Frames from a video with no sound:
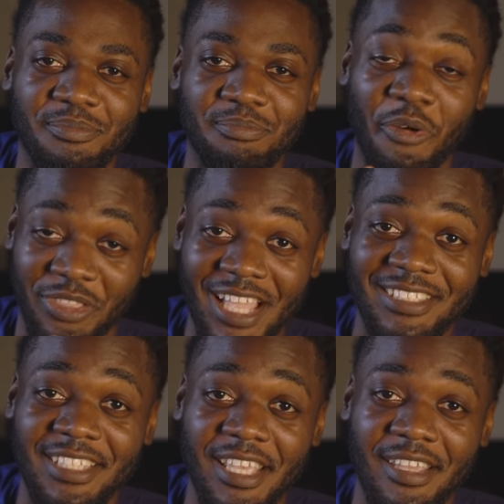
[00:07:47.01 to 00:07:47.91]
But with that
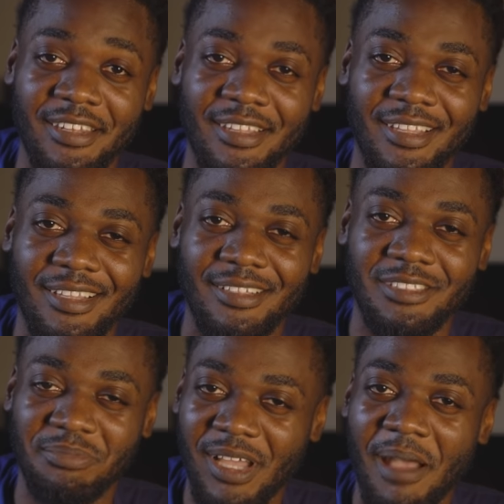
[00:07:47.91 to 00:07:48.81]
said,
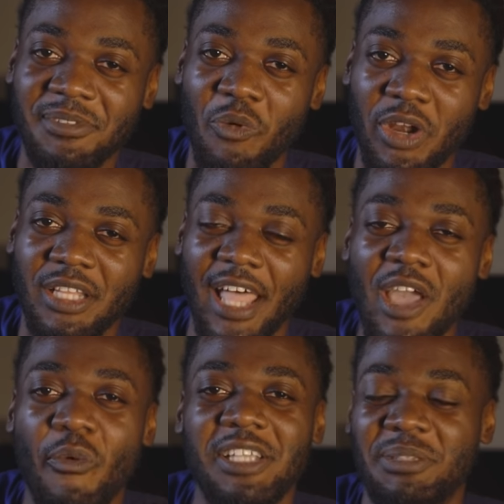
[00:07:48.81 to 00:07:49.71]
sometimes they want a
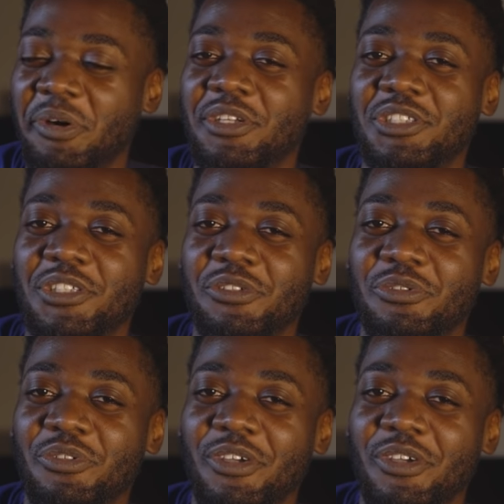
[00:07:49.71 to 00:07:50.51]
lightweight stability shoe,